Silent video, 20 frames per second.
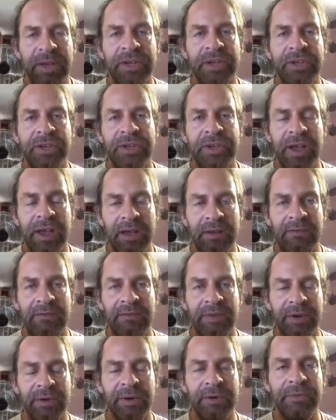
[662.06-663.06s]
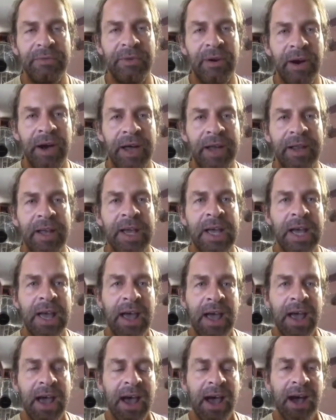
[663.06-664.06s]
measured and verified,
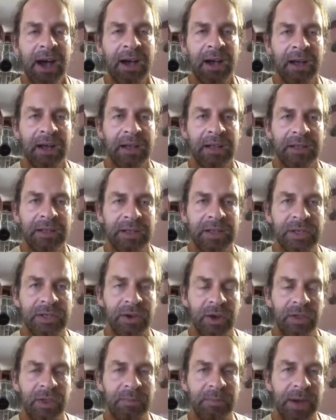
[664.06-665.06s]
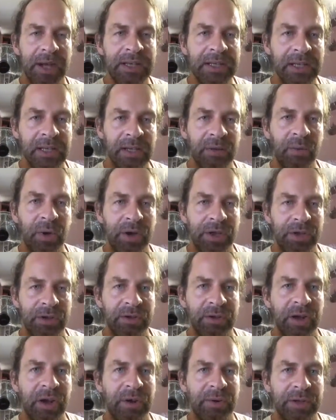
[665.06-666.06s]
so that basically what
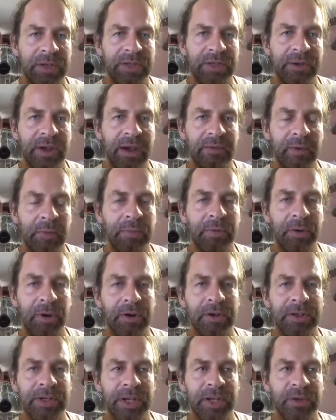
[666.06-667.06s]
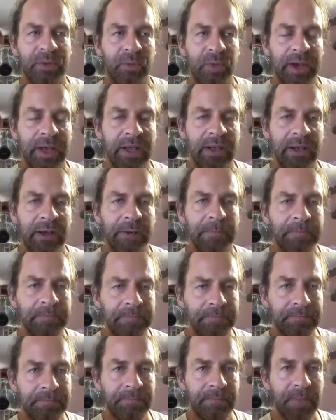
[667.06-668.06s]
you know is you have a project where
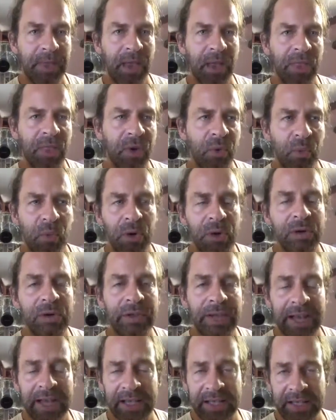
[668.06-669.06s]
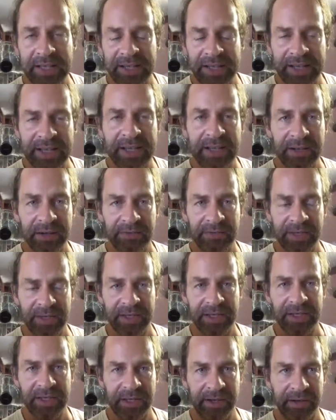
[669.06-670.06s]
the world has need of
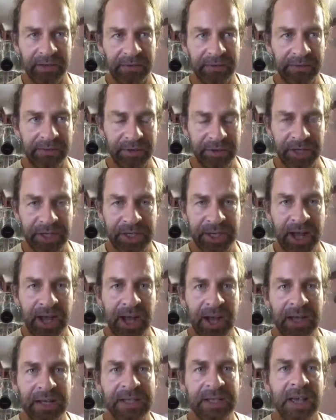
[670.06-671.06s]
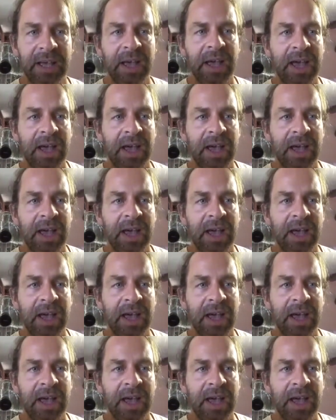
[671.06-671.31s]
this thing for a start.